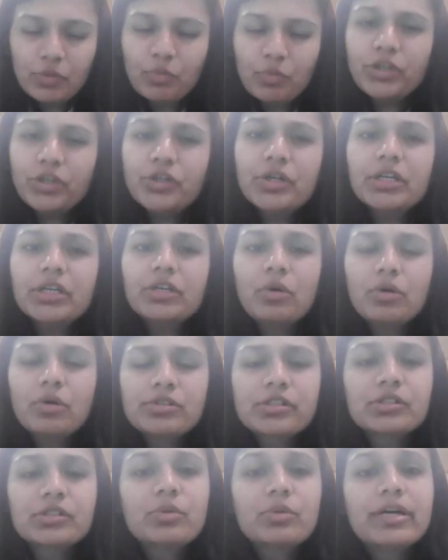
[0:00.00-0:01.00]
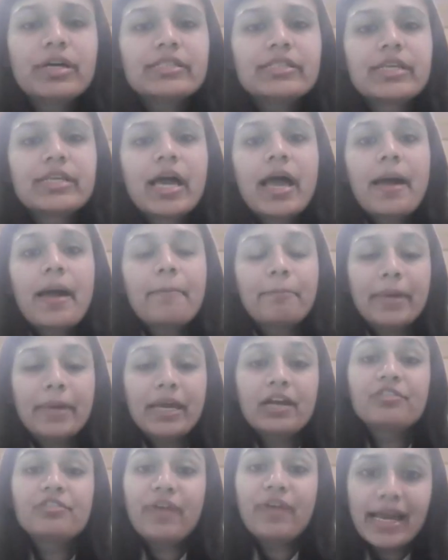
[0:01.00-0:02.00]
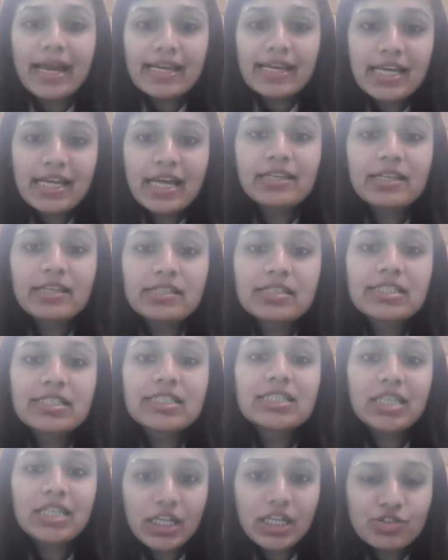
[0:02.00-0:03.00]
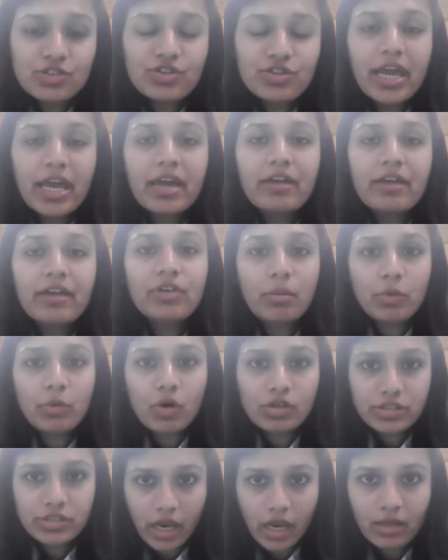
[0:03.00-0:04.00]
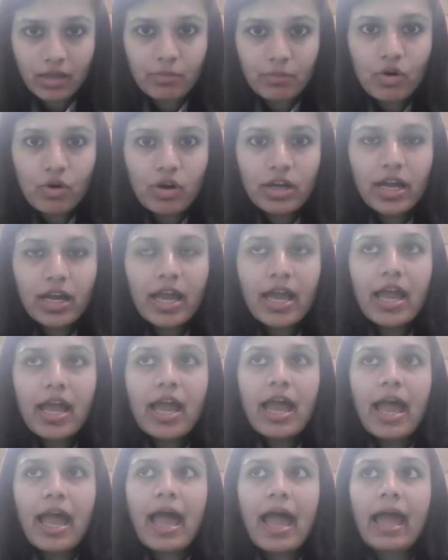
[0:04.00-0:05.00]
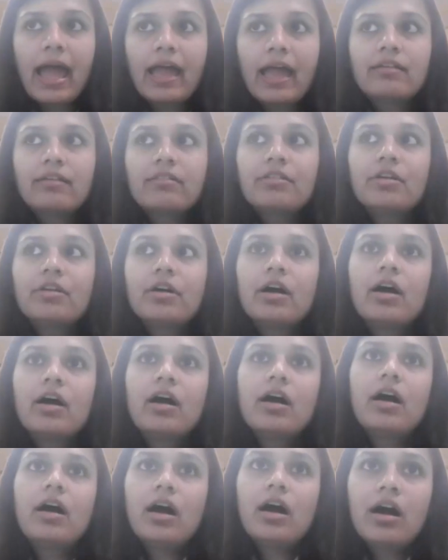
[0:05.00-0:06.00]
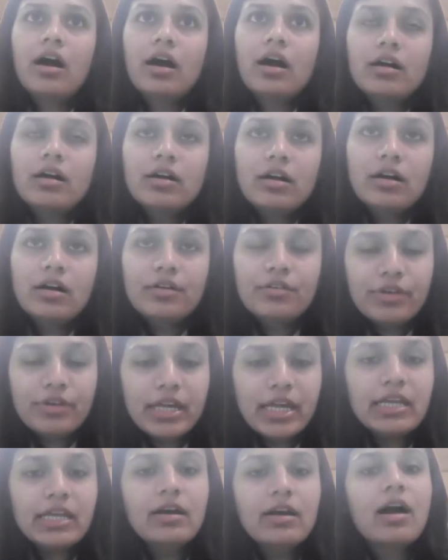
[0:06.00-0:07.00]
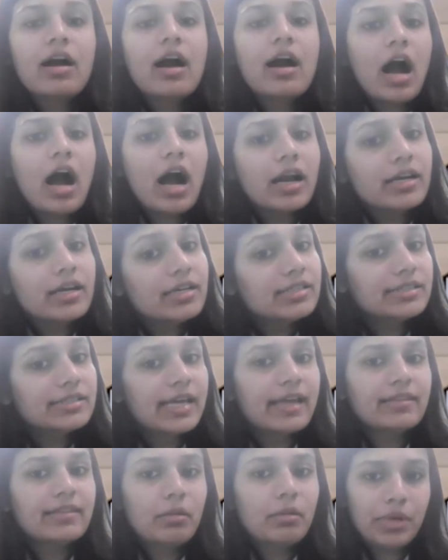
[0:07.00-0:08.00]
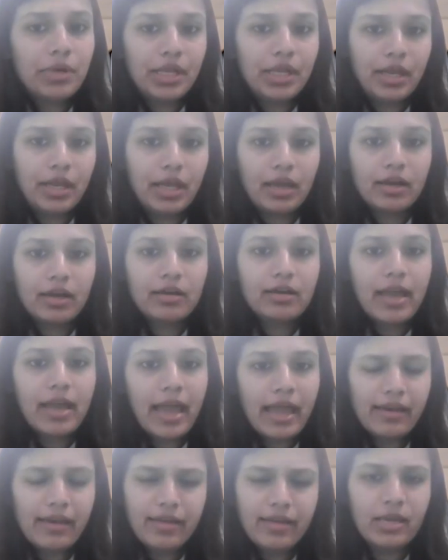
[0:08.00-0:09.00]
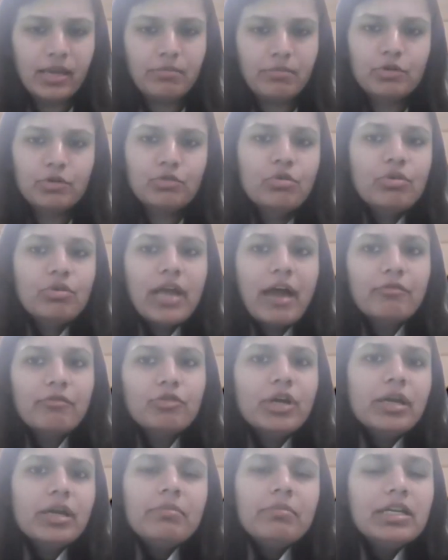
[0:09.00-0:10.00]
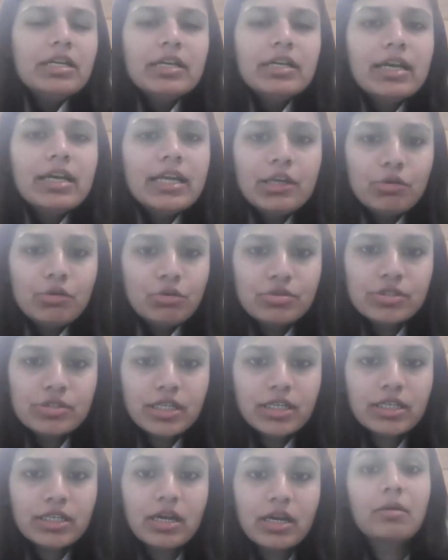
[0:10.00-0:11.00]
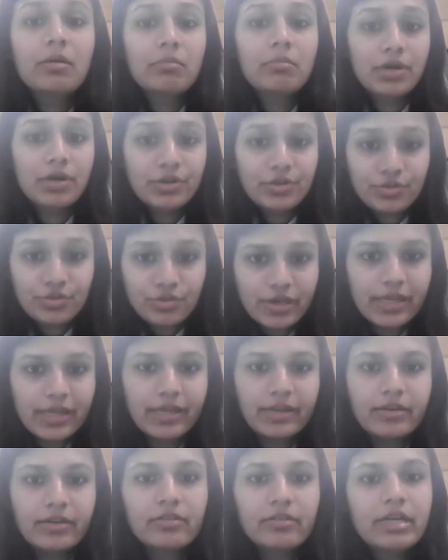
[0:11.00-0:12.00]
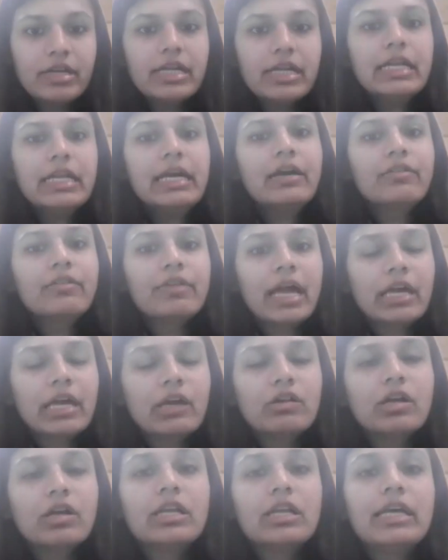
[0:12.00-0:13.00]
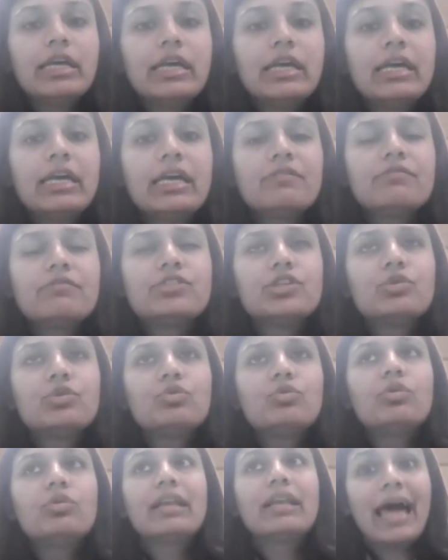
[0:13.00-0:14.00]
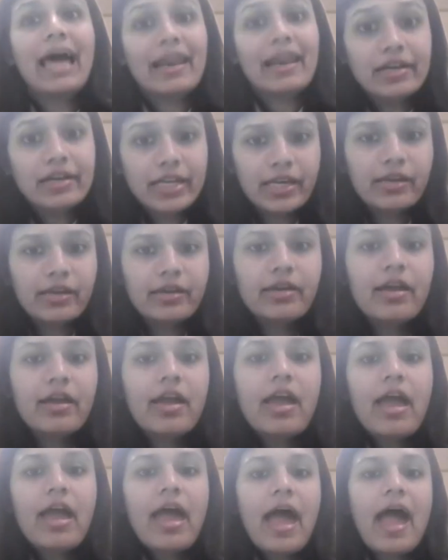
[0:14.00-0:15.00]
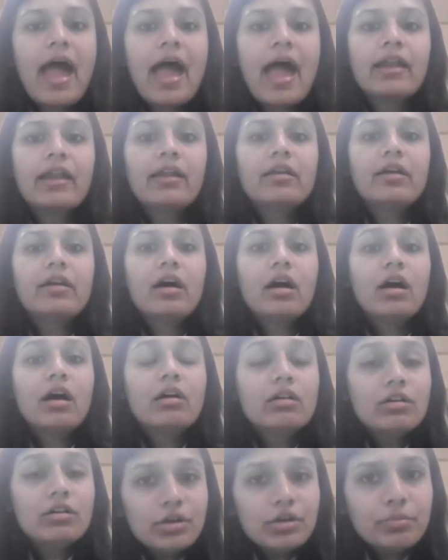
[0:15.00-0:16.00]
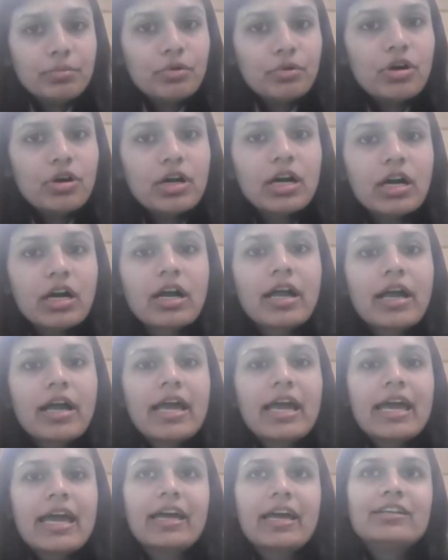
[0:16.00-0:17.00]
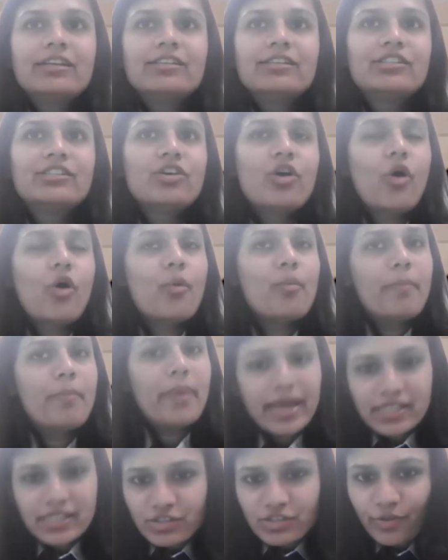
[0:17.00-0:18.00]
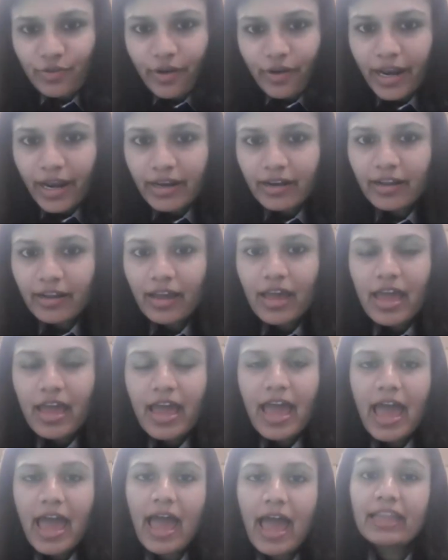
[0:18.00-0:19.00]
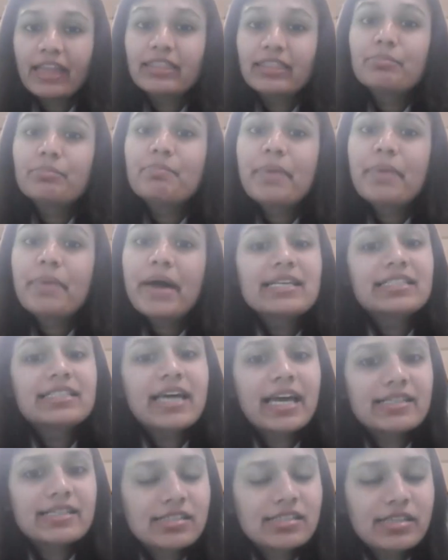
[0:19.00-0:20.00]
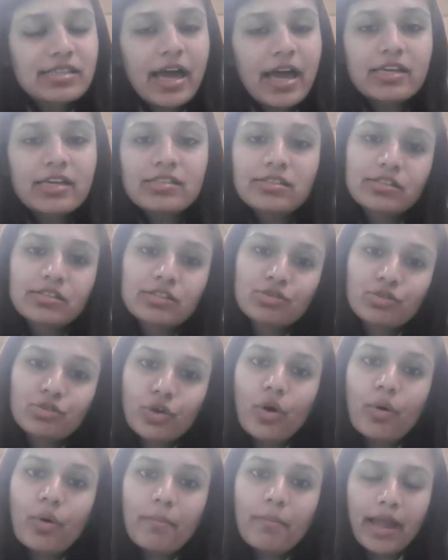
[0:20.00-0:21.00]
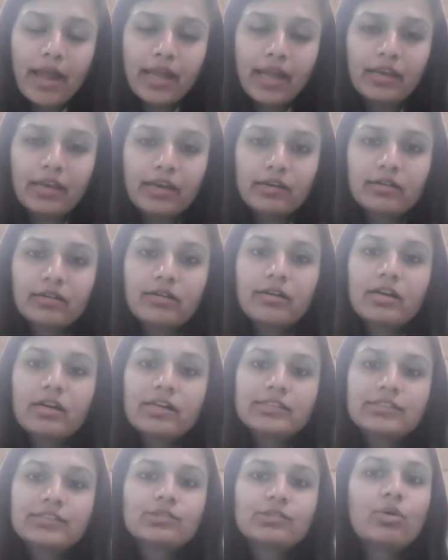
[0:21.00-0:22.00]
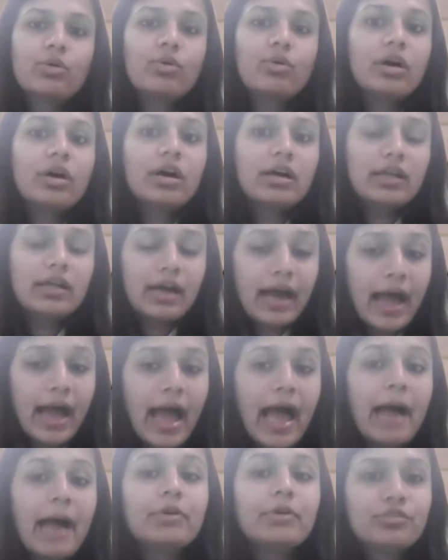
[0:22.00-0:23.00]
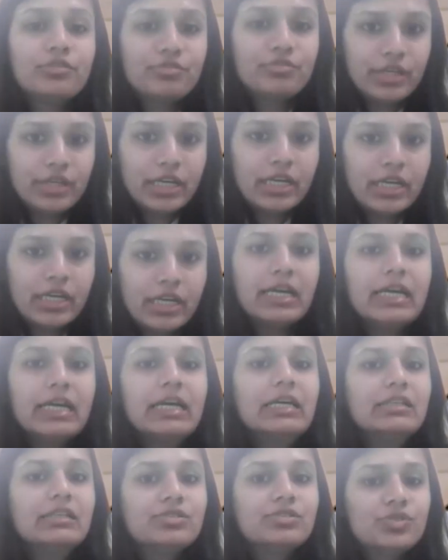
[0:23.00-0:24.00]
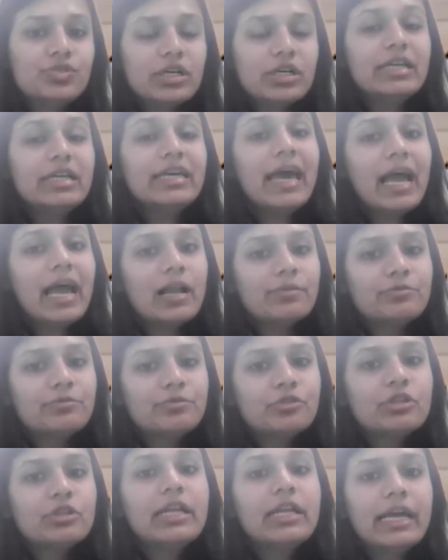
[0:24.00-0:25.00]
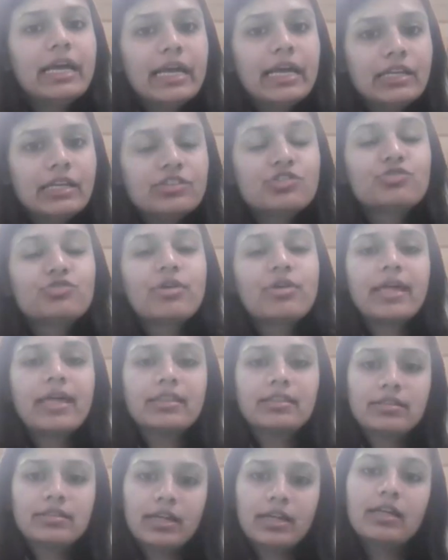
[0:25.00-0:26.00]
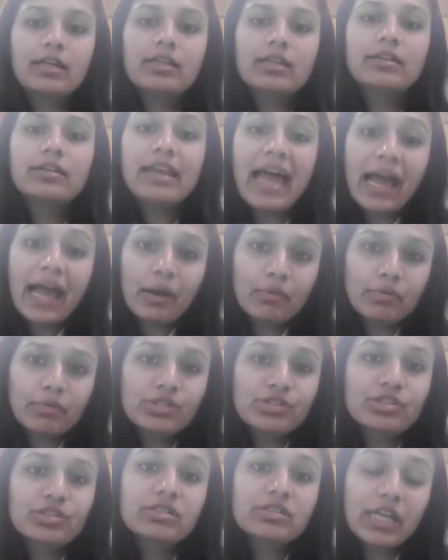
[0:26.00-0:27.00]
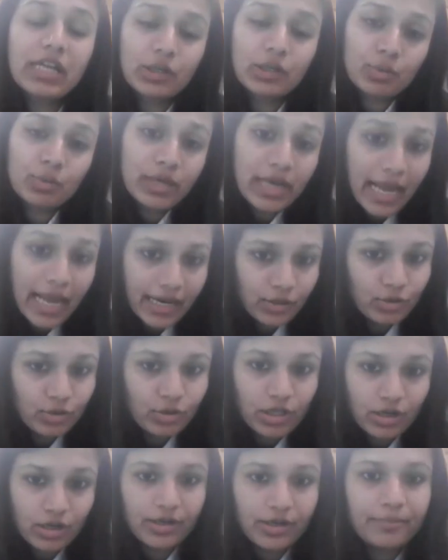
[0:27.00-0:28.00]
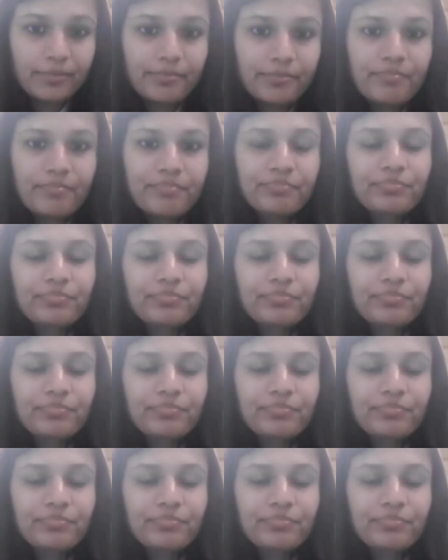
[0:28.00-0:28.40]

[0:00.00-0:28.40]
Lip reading: What you can also do is pick 5 sentences each day from your study book and read, understand the meaning, and keep. You don't have to immediately use it, but read. Reading regularly gives you clarity. And a good book is your best friend and the best exercise to your mind. So, a habit of reading is really helpful in strengthening the language that you would like to learn.